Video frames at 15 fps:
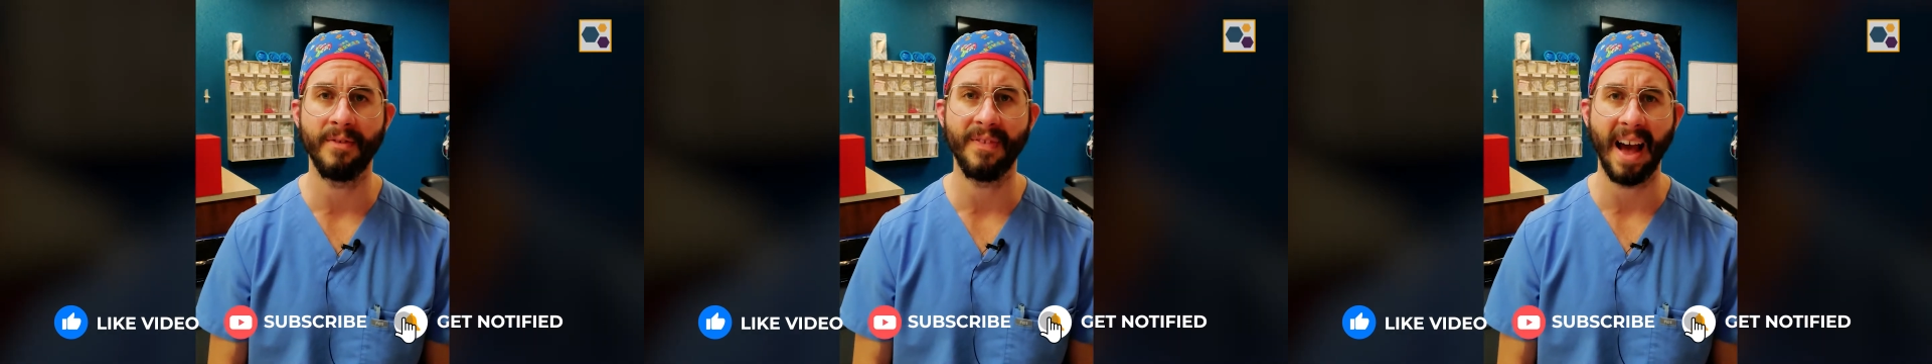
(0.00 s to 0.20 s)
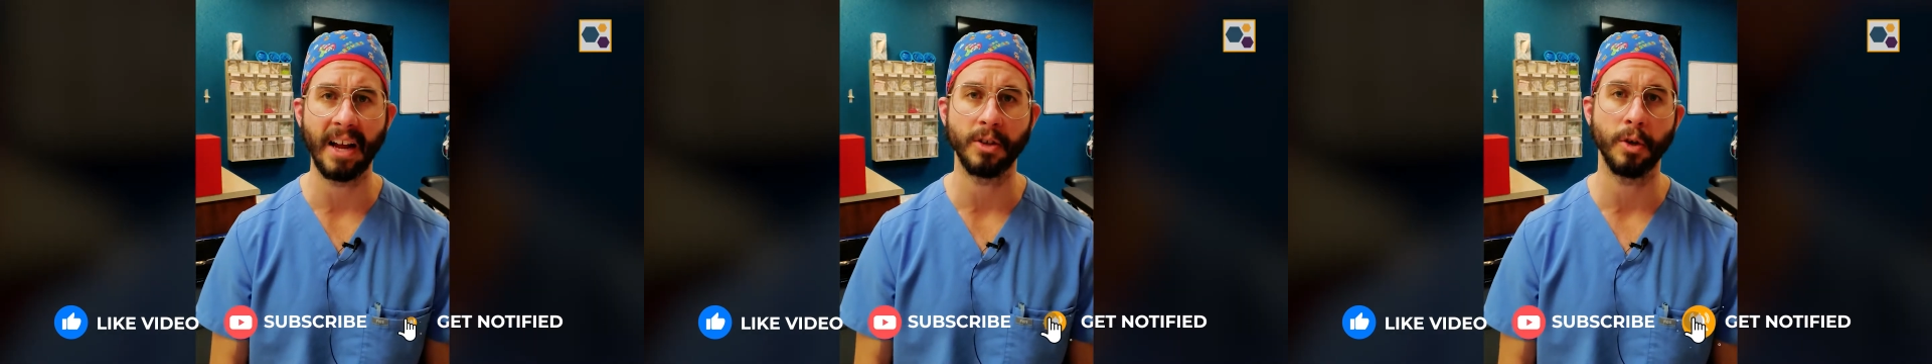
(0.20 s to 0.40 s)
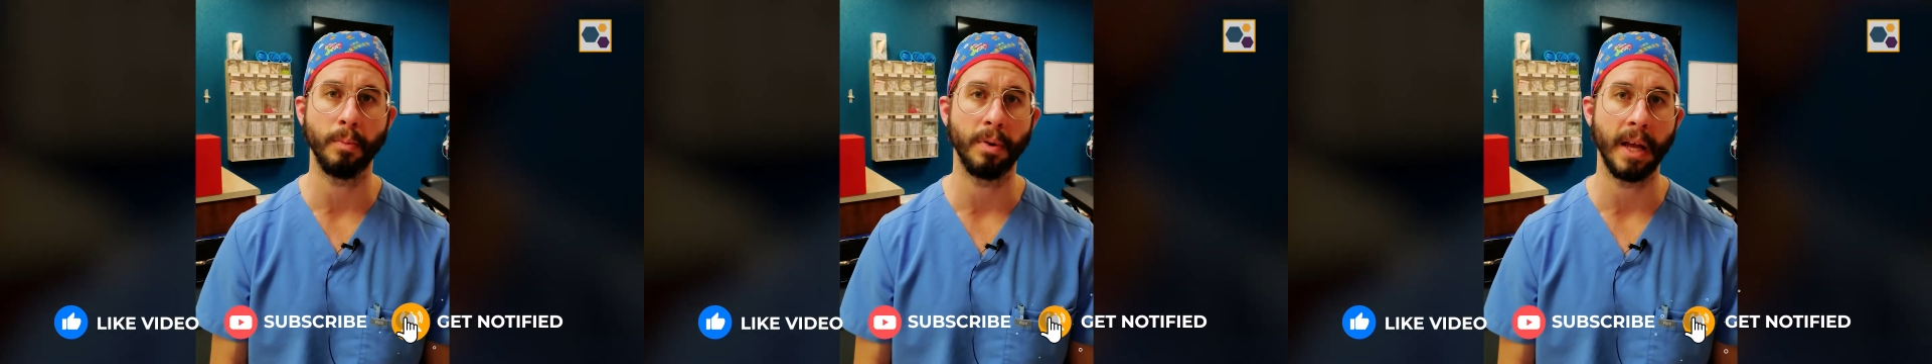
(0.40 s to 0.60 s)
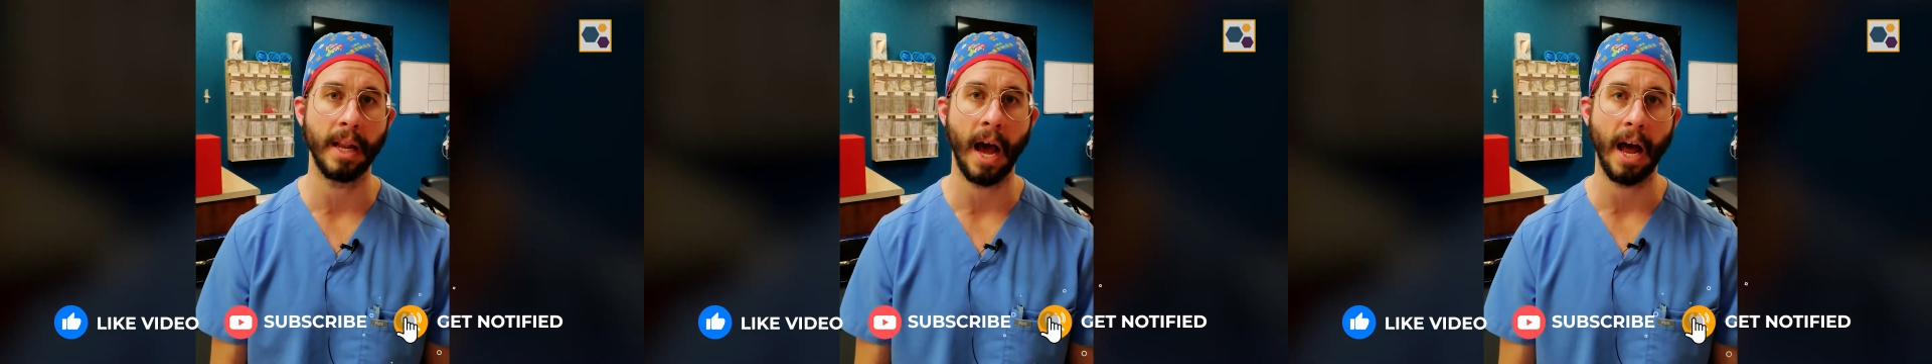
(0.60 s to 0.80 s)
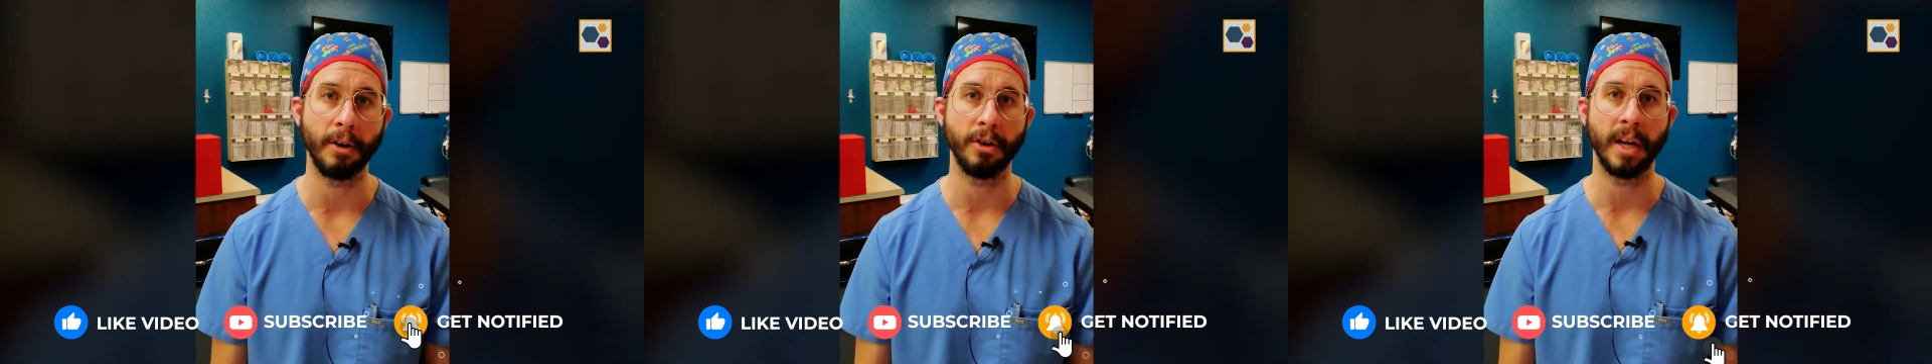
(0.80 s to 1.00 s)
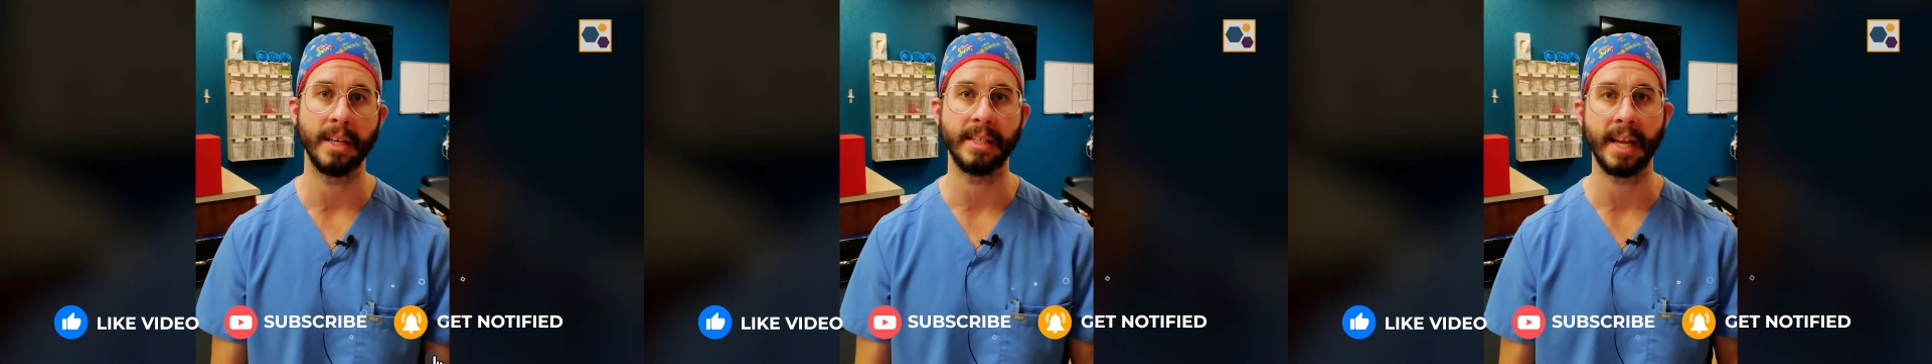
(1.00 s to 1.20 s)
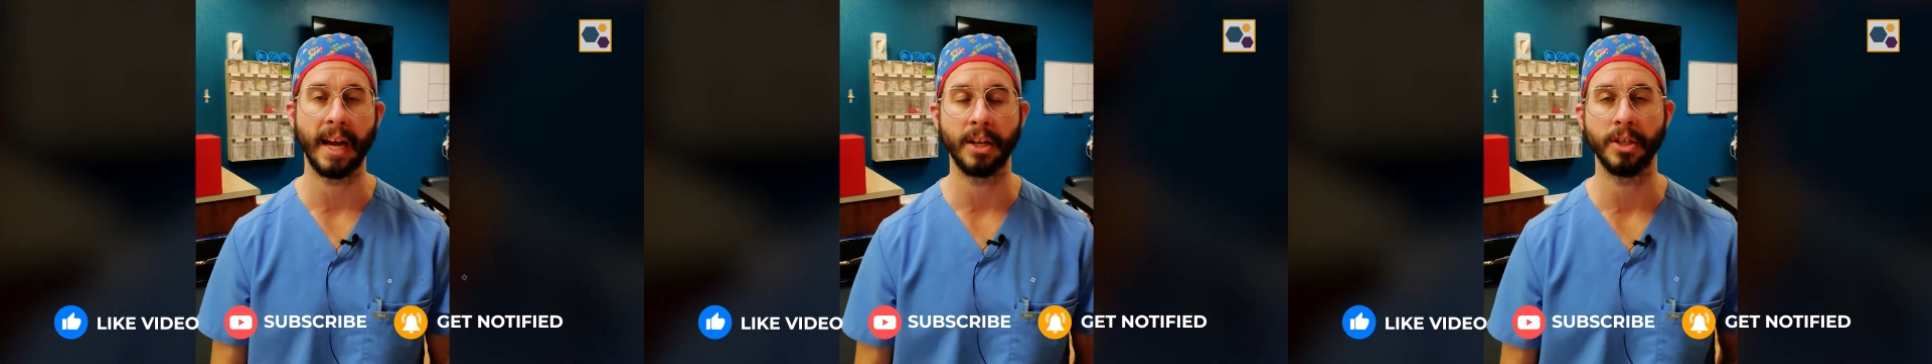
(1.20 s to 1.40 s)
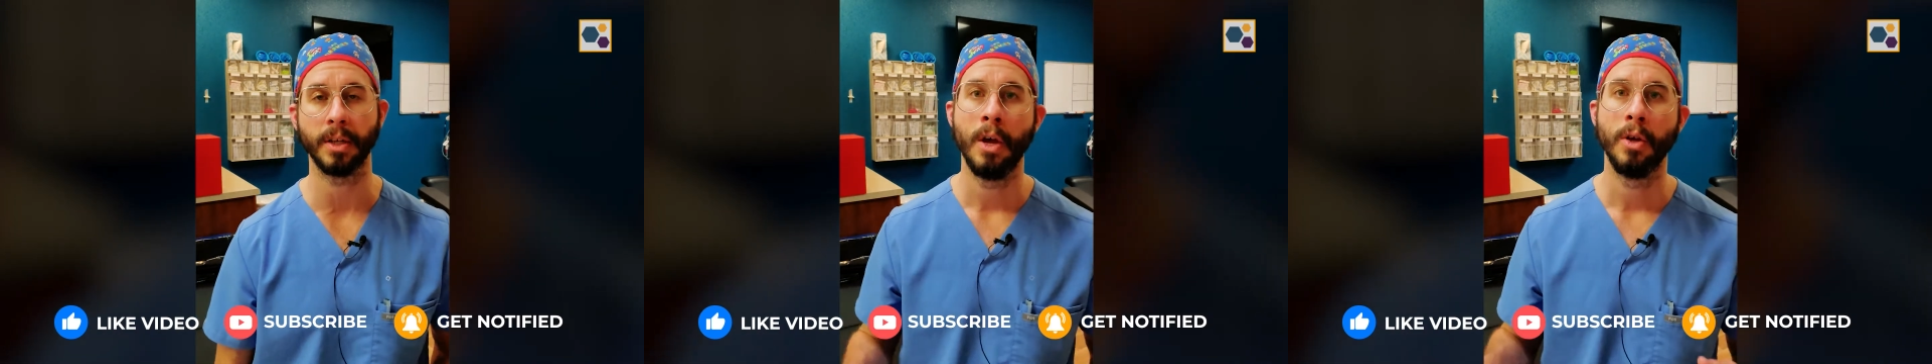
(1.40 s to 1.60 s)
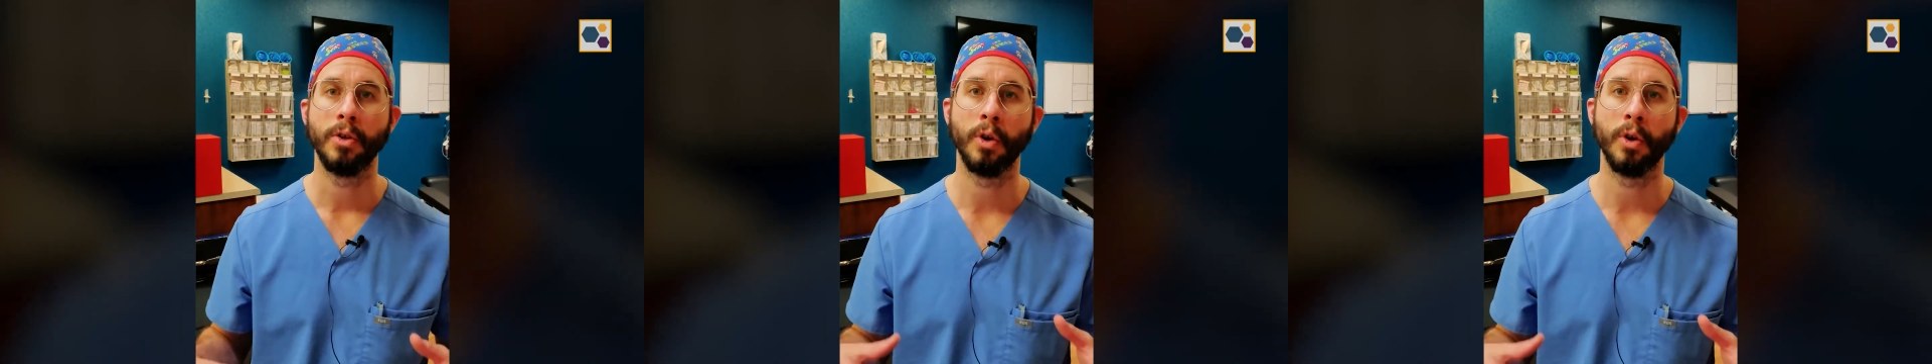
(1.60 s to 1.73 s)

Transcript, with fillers: fascial plane hydrodissection.